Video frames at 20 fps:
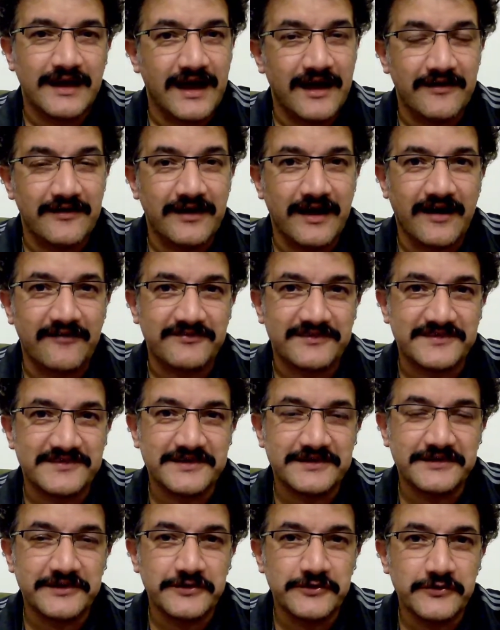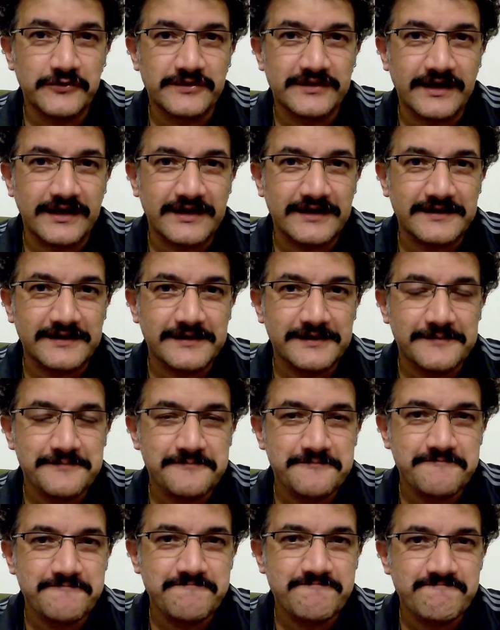After seeing the new Thar,
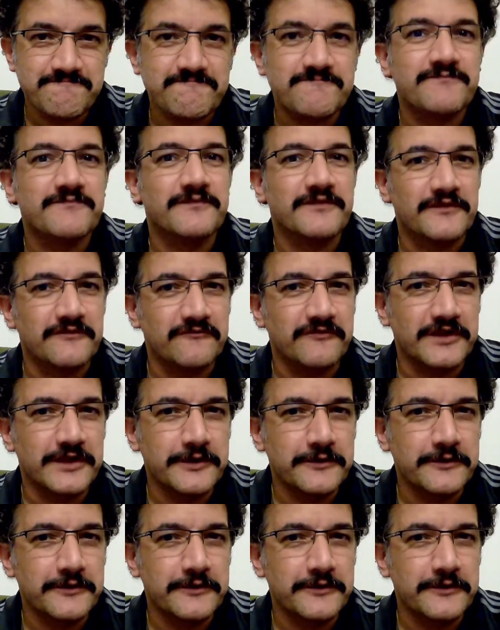will you?